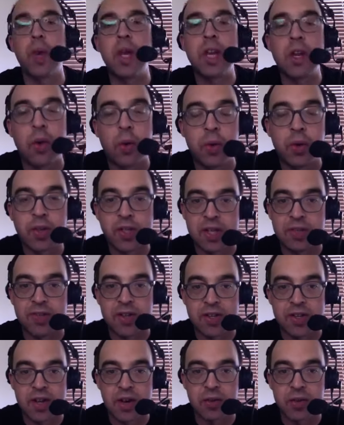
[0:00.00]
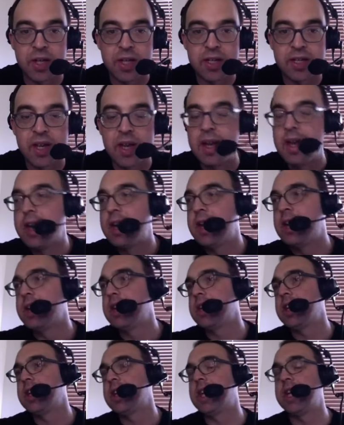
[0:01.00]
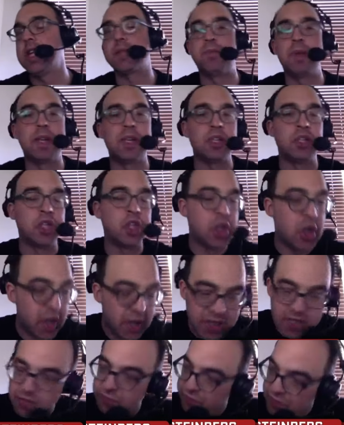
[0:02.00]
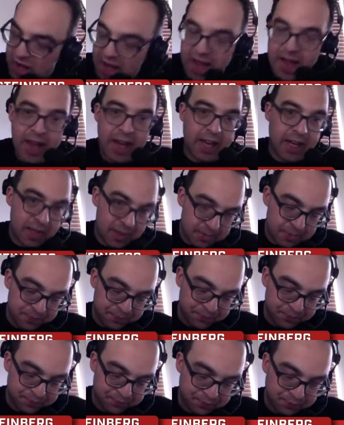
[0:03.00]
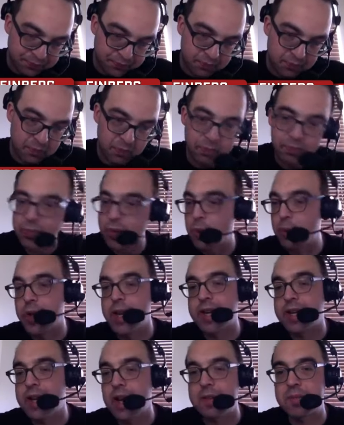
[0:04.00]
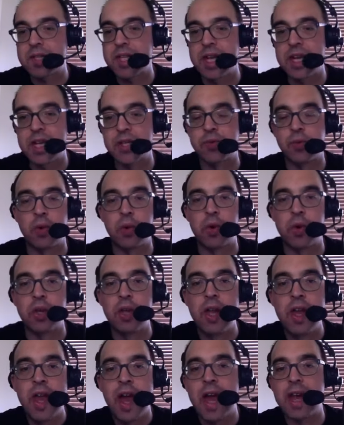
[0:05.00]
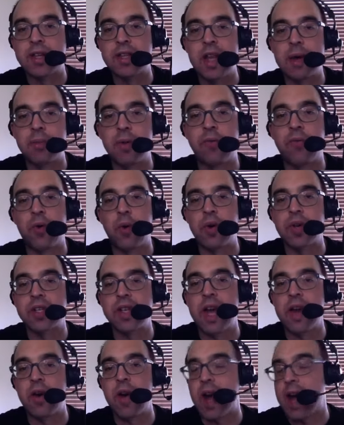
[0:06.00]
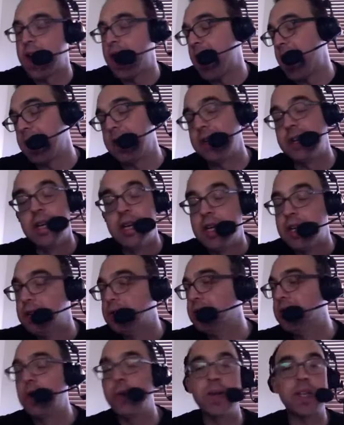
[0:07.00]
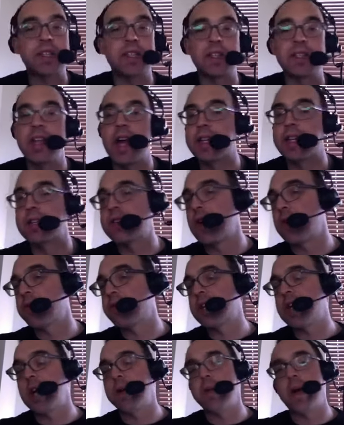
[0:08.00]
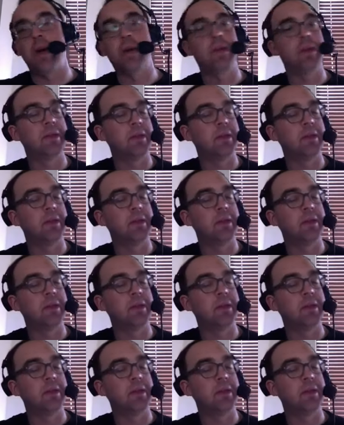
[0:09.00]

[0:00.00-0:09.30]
goals in the series. He's been just fine when it comes to his role as number 4 center. Lewis does not deserve to come out.